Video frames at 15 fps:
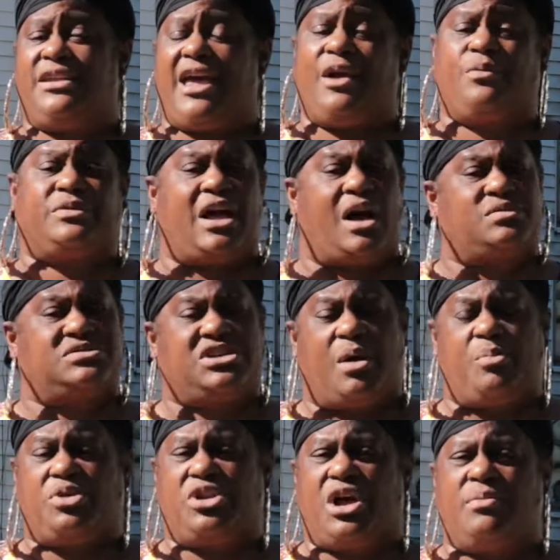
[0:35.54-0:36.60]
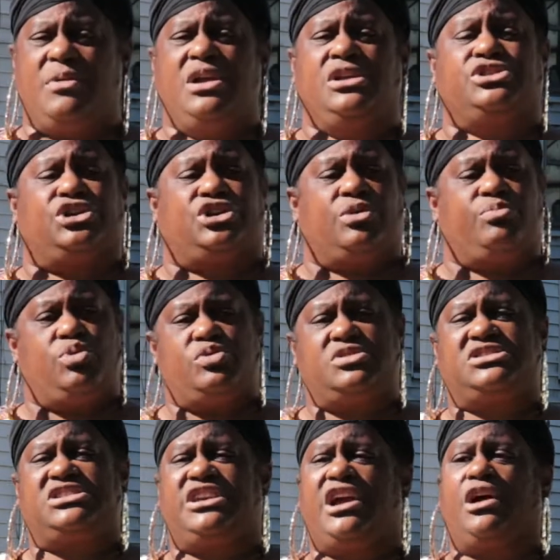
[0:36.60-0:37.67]
day when I was coming up, the
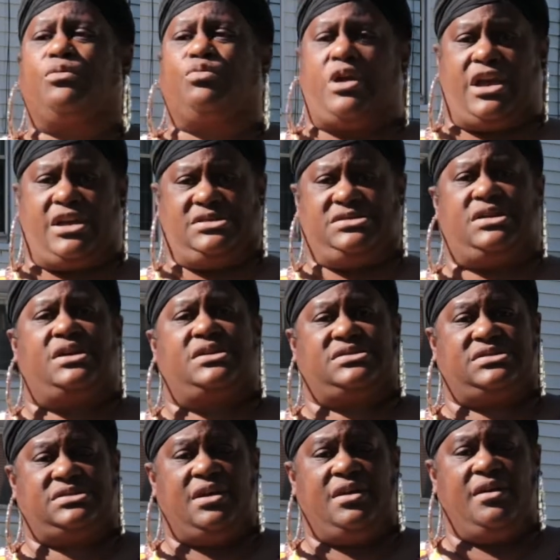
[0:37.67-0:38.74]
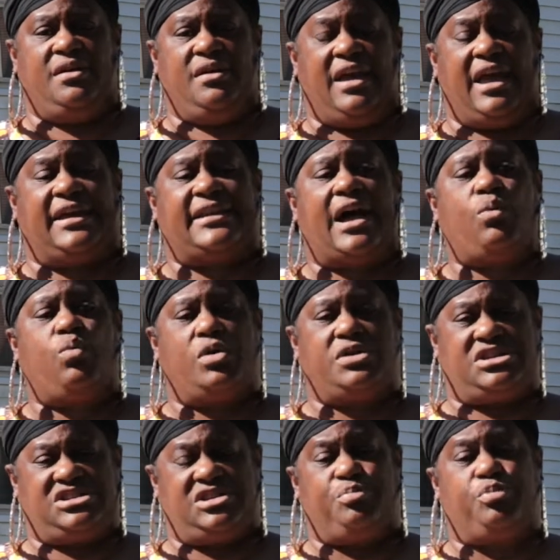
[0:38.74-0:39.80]
community helped raise us. And I
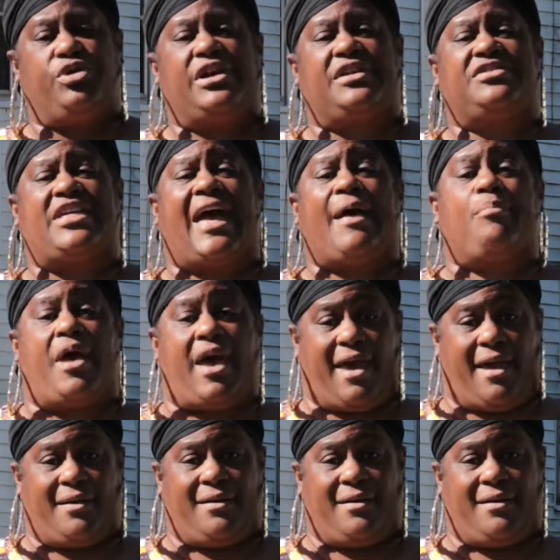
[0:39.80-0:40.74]
wanted to bring that back.